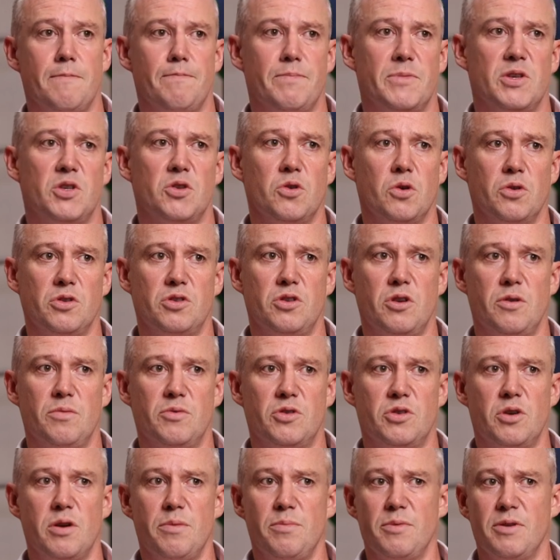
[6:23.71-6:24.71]
short-term
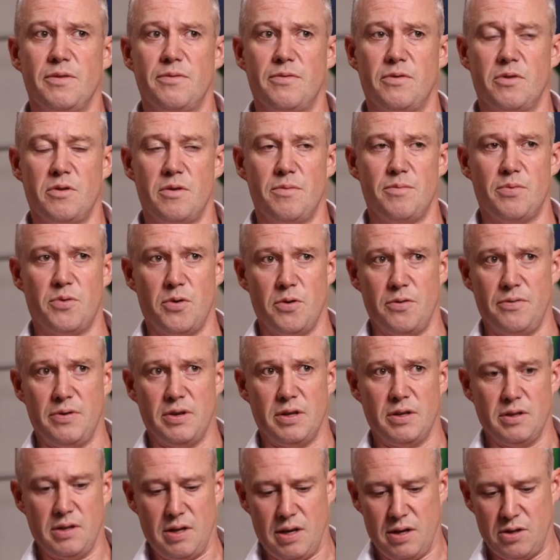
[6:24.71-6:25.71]
treatment for
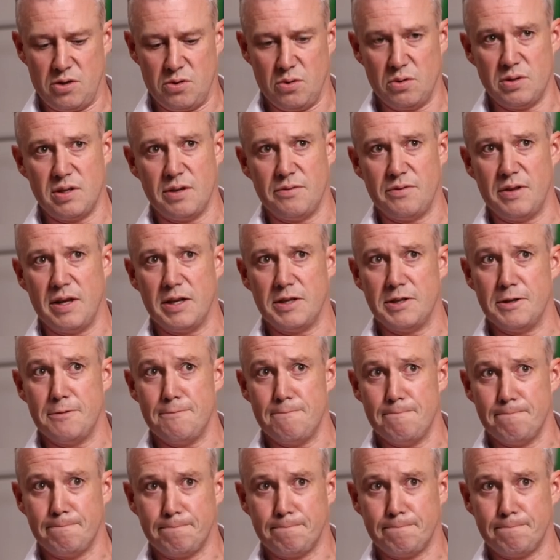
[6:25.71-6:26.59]
improving dorsiflexion.